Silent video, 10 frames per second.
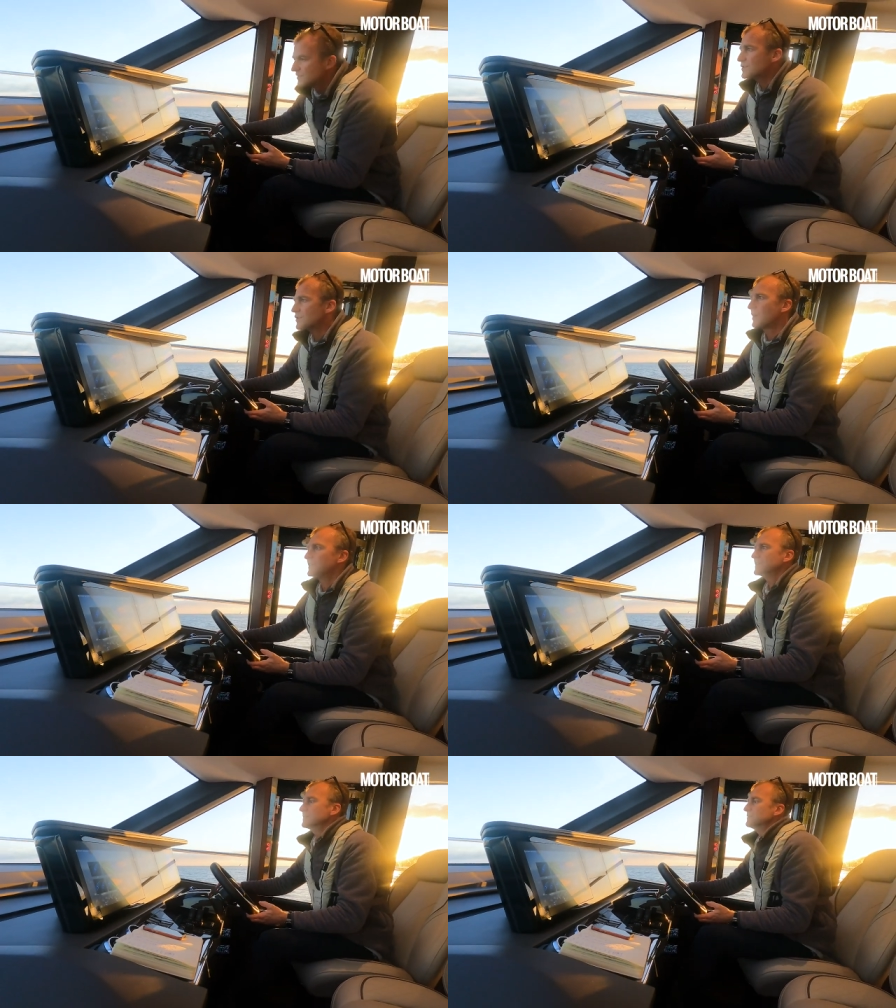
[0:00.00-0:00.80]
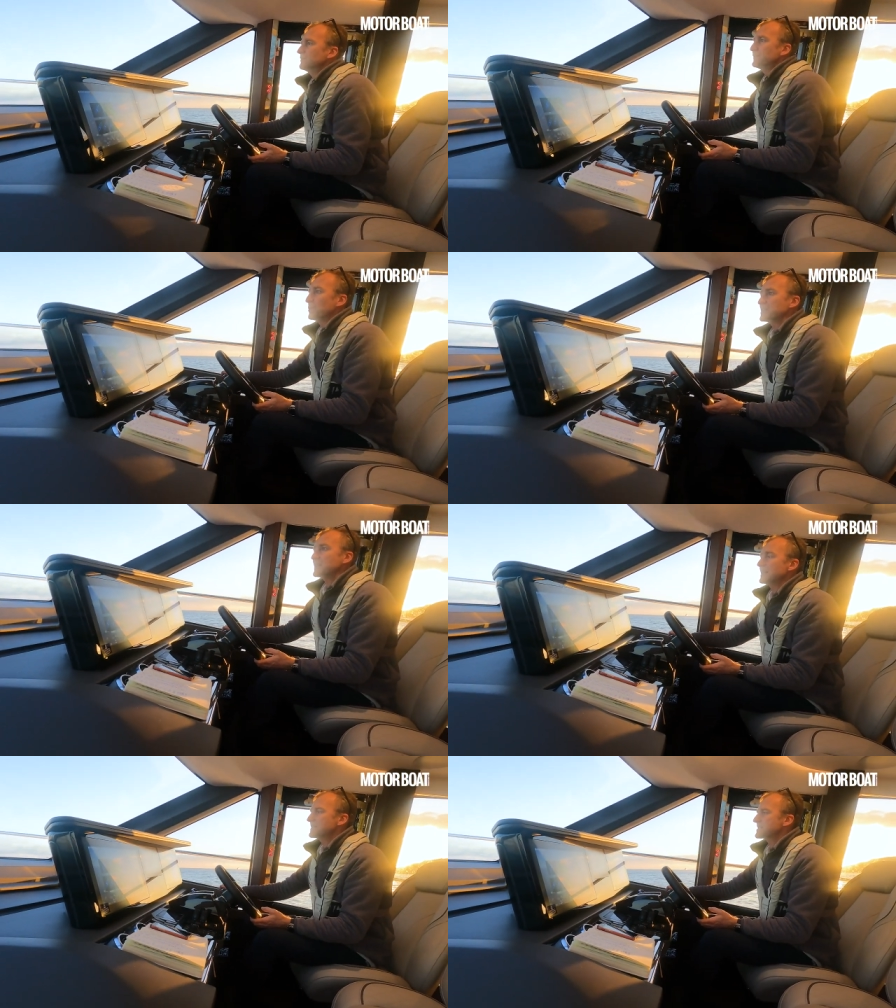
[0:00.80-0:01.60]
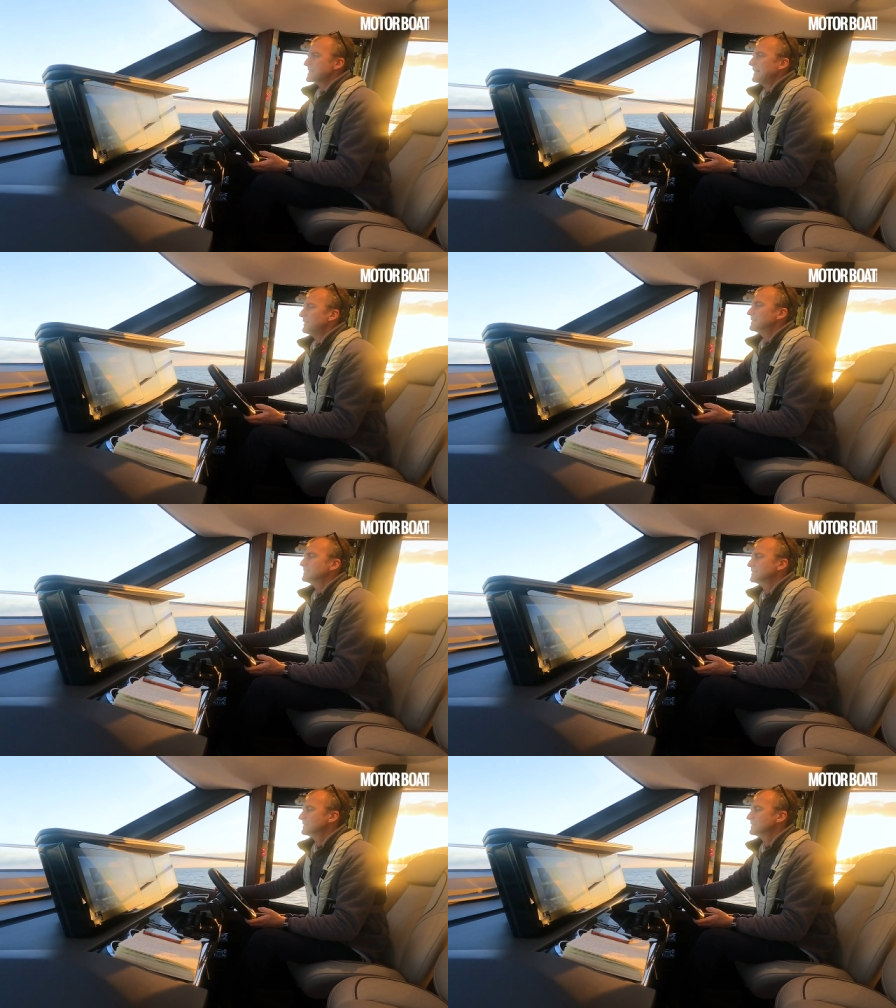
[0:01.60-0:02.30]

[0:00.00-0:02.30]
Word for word: 240 litres an hour.